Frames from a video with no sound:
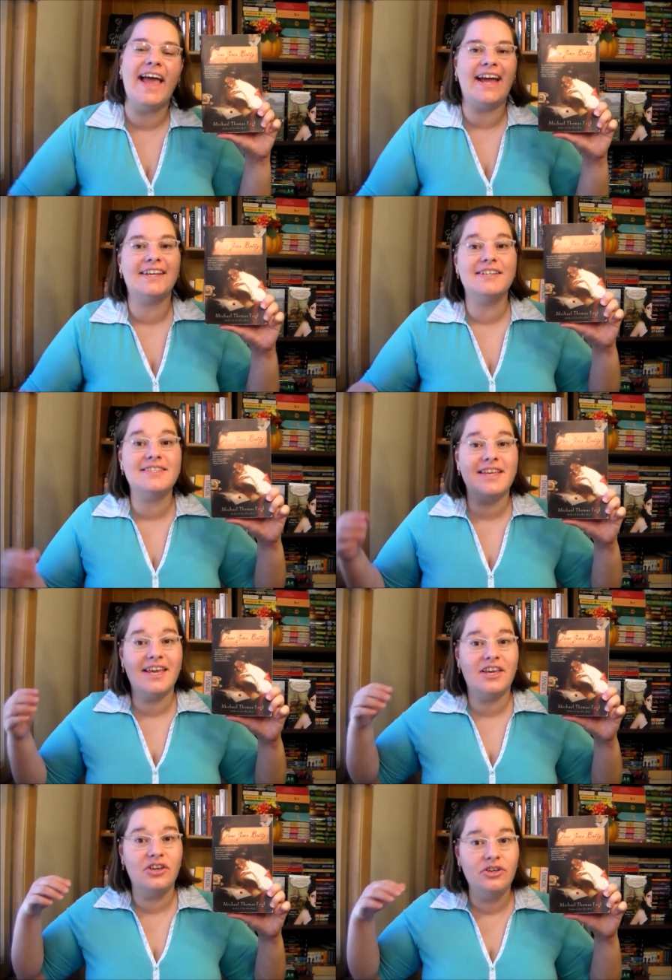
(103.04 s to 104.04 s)
And it's
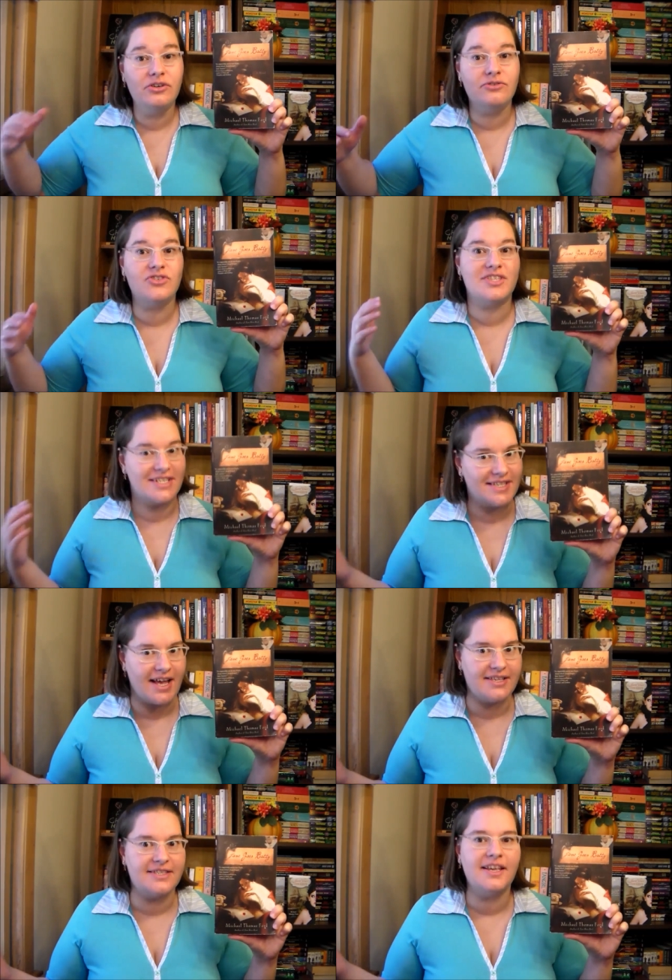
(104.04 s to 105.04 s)
a huge
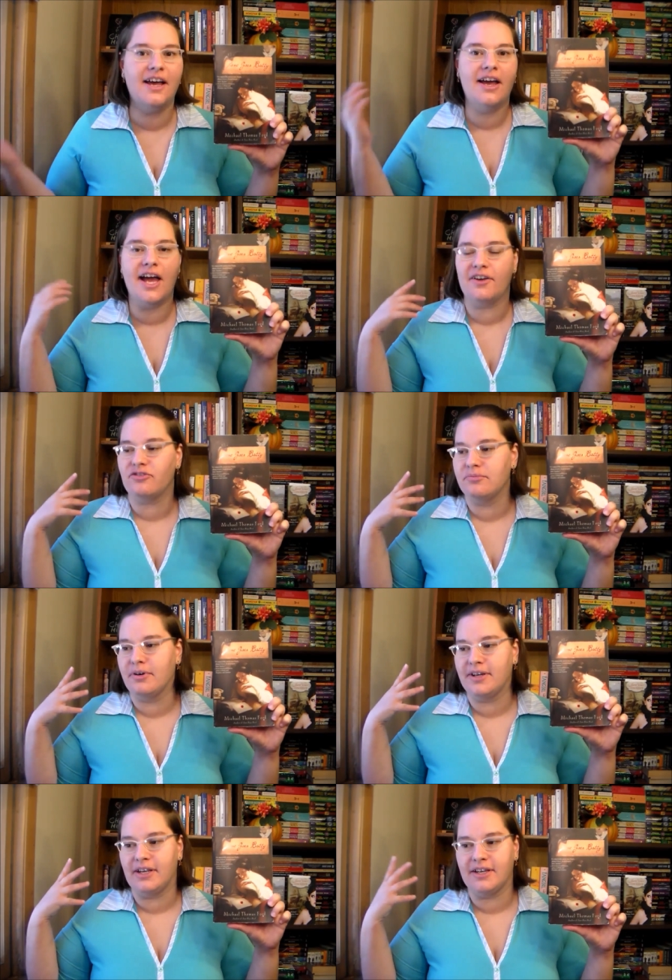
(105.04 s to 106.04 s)
success.
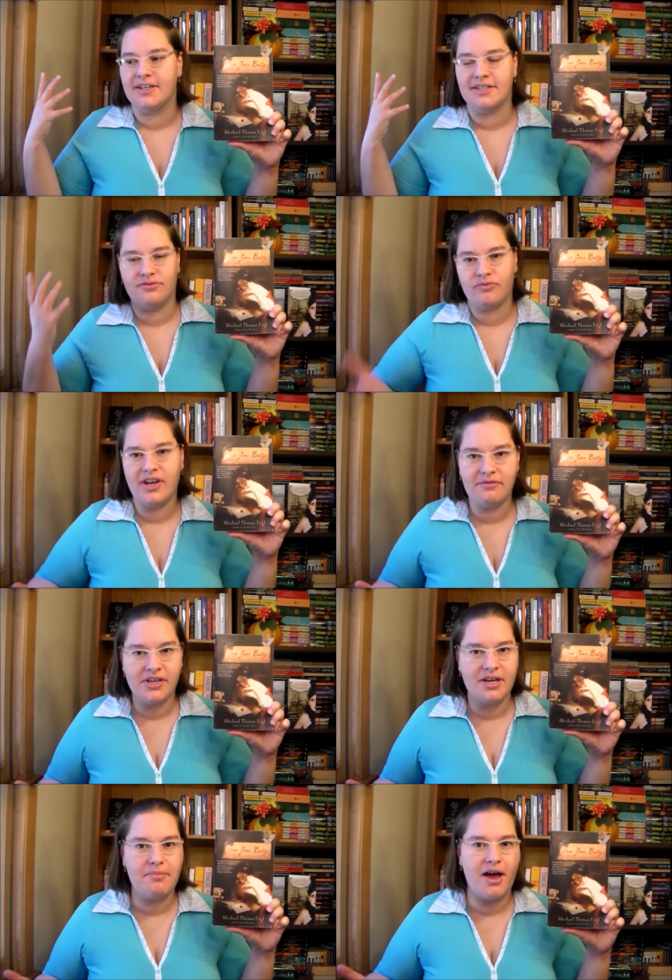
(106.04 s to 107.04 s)
Everybody is
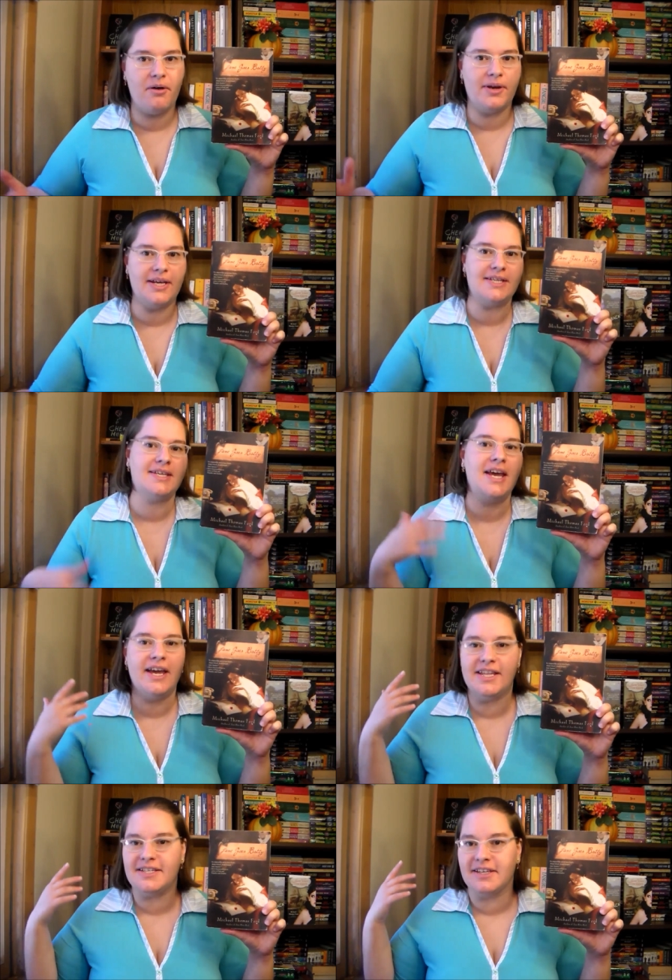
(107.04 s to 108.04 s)
raving about it,
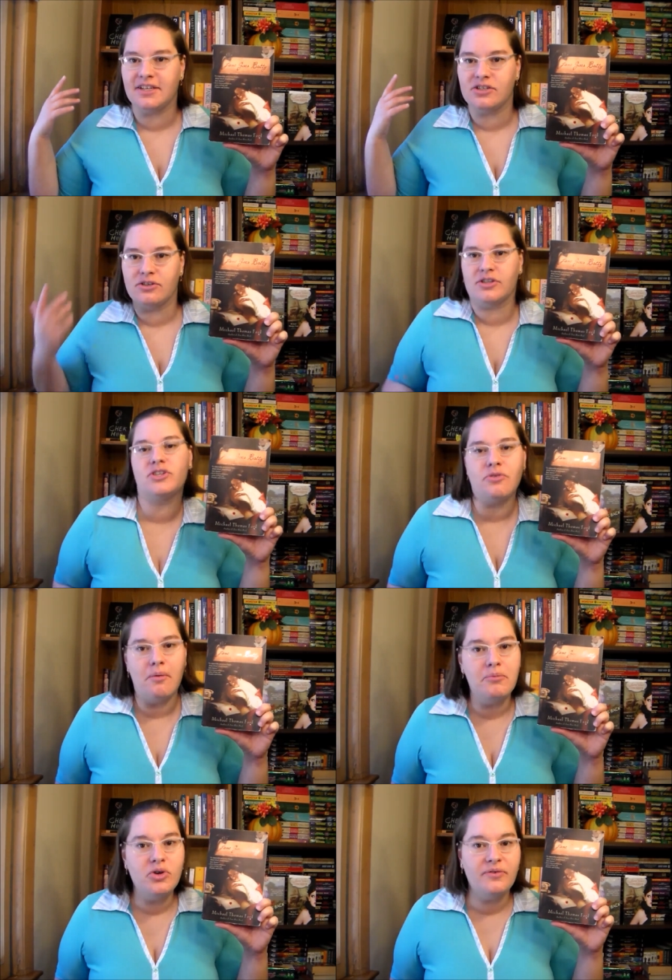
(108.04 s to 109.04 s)
it's getting turned into
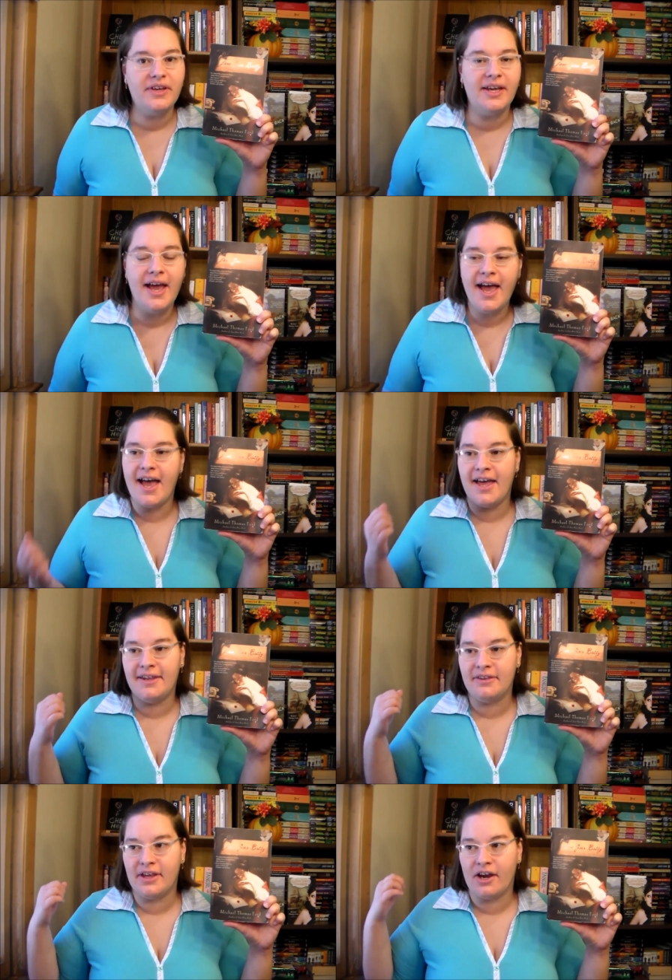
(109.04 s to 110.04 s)
a movie,
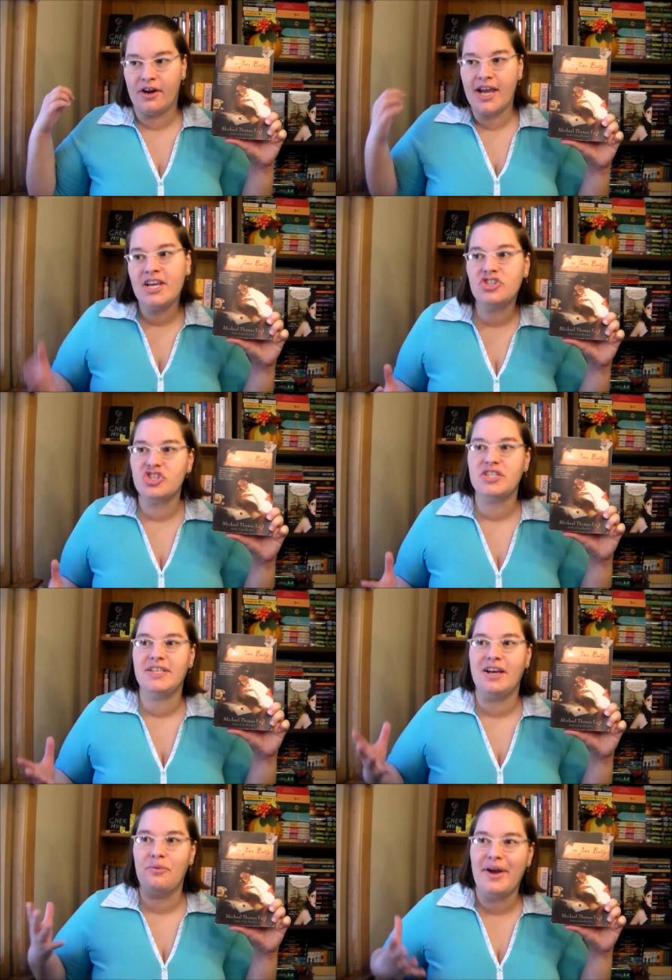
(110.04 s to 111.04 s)
and they are
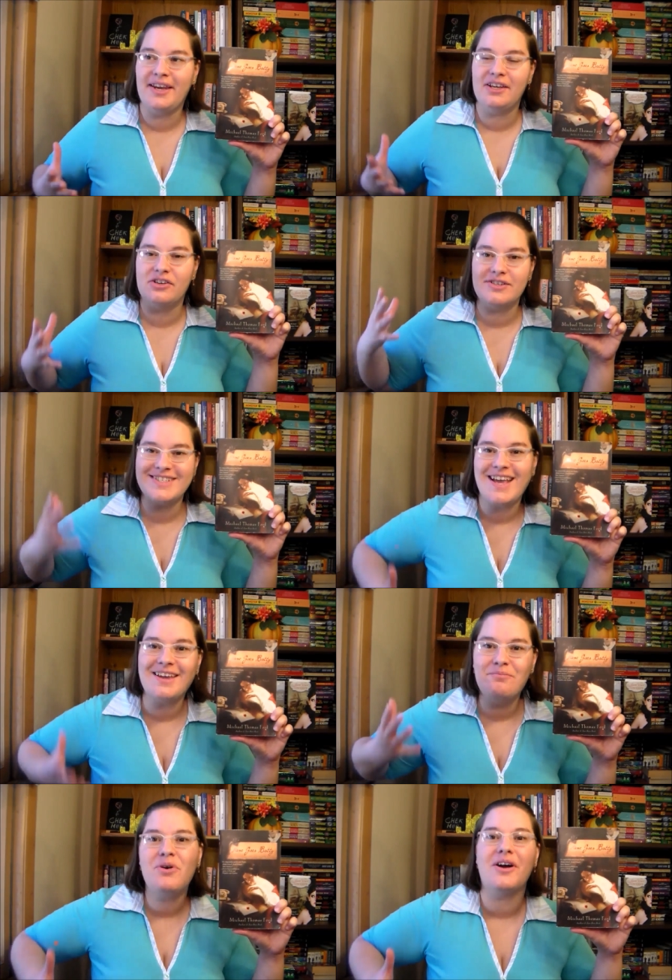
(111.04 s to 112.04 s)
anxiously awaiting her
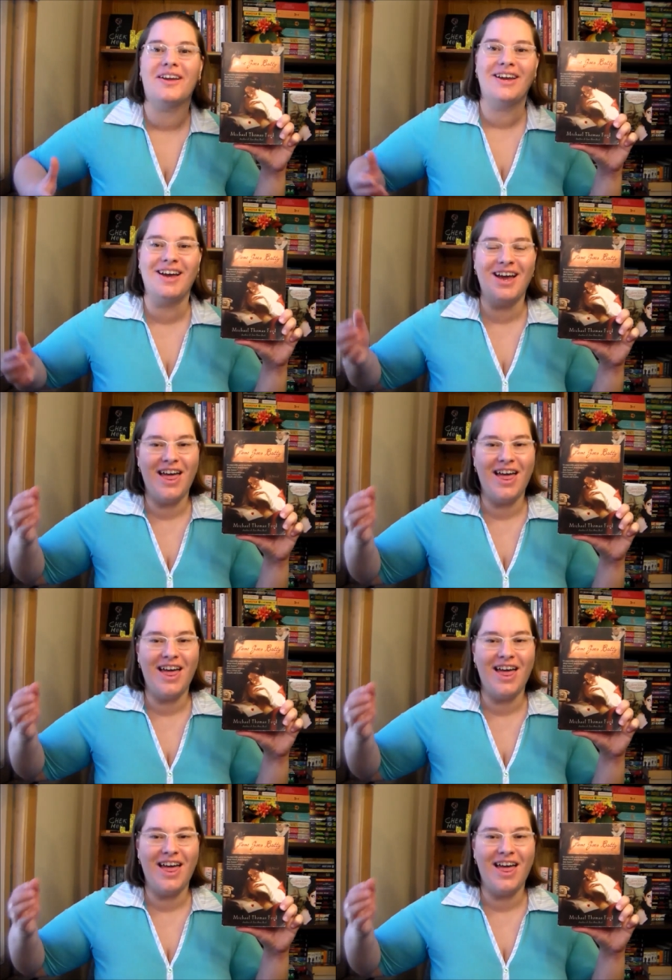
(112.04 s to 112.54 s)
second book